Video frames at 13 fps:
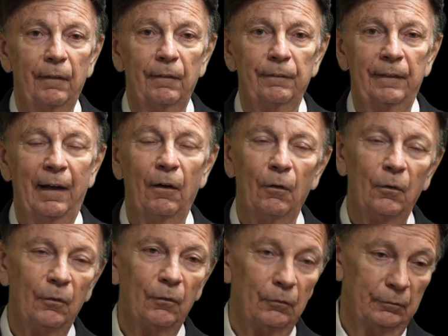Now,
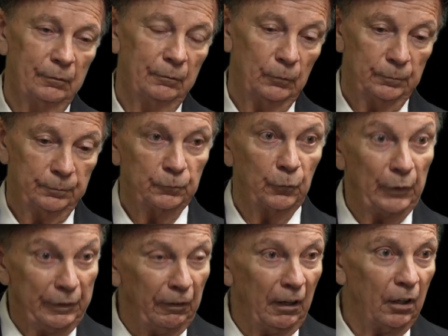we
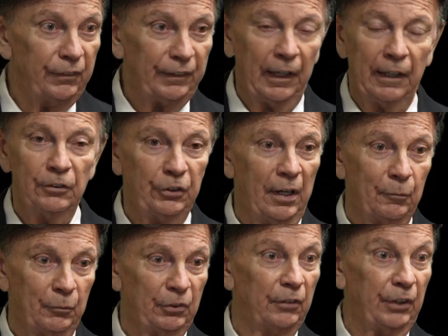follow the King
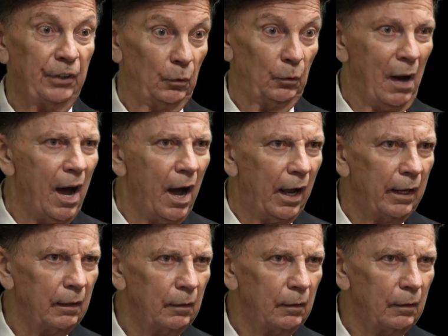James, and I'll tell you why.